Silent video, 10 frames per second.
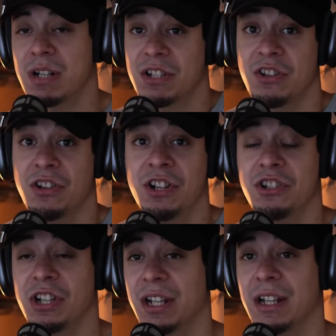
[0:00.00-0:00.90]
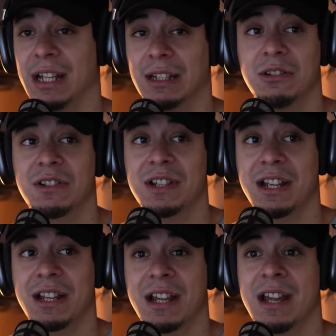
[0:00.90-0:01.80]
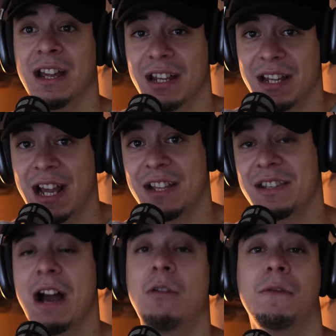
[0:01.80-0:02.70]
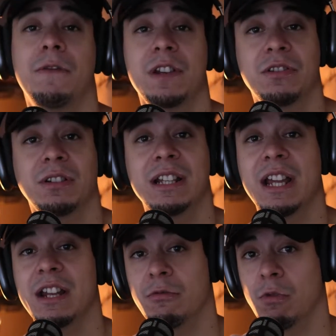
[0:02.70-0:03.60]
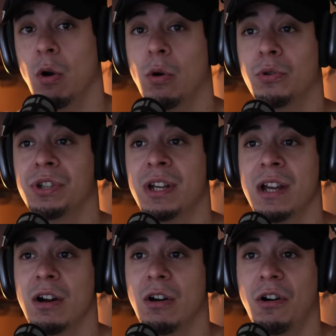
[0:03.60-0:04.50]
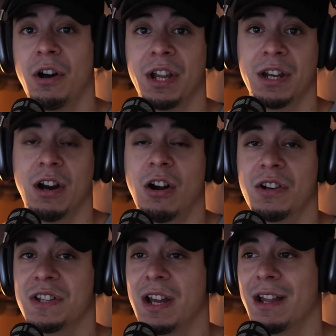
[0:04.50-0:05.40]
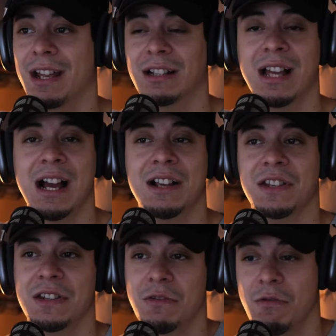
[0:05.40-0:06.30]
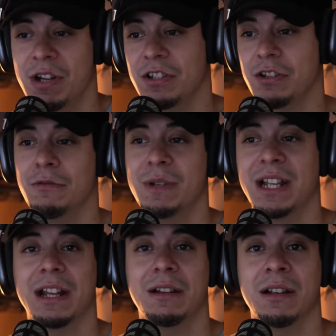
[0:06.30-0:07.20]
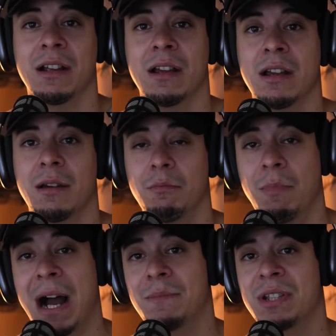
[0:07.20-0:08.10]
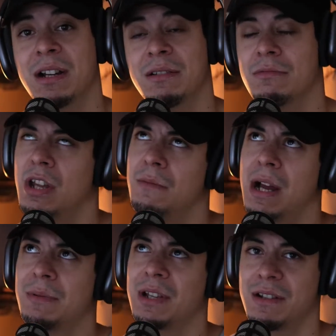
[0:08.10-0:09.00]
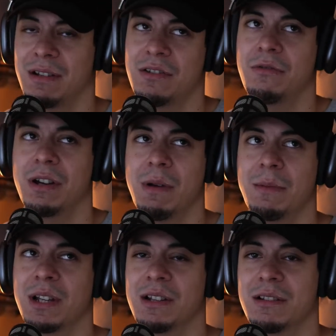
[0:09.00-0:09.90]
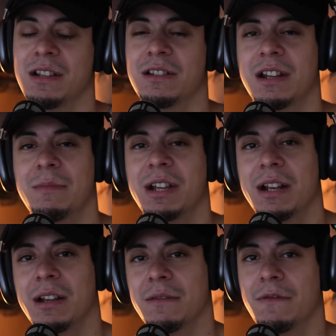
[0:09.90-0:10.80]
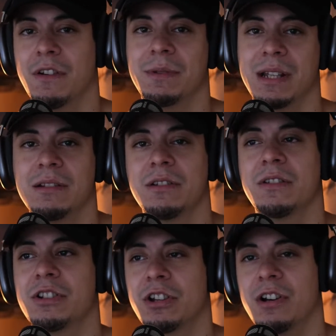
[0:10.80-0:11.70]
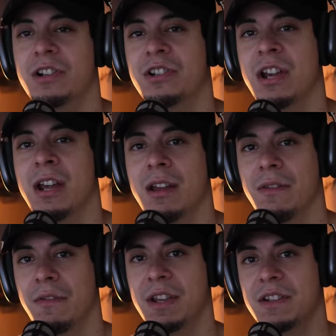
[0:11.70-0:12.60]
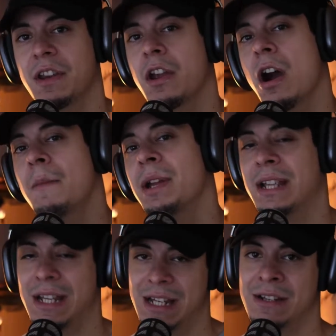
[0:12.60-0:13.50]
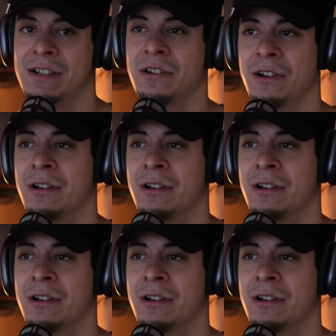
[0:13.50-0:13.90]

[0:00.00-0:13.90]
searching, it looks like he has now officially enrolled on an RCIA class. He's going to be getting baptized, not baptized, he's already baptized. He's going to be getting confirmed into the church this coming Easter.